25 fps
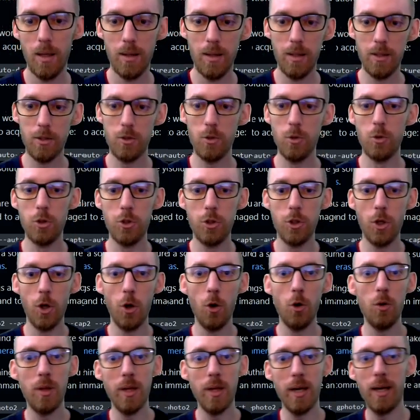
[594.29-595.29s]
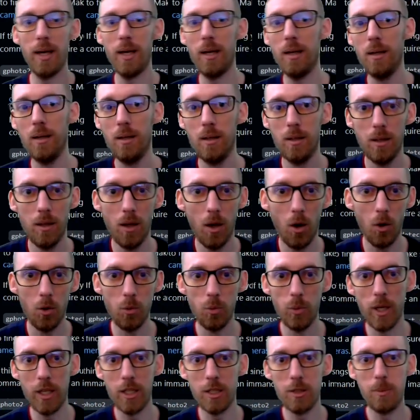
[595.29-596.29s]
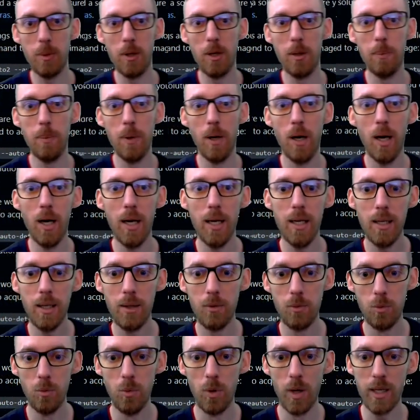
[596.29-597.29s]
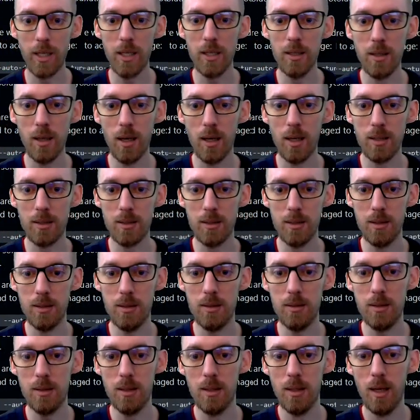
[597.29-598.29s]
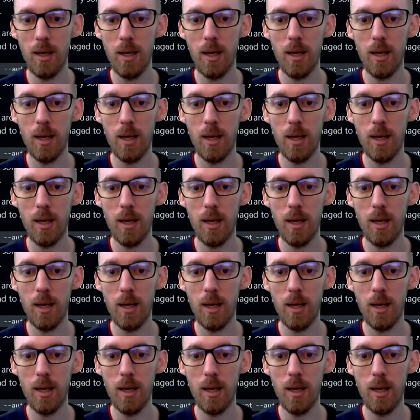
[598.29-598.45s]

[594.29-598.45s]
This will show that our Raspberry Pi recognizes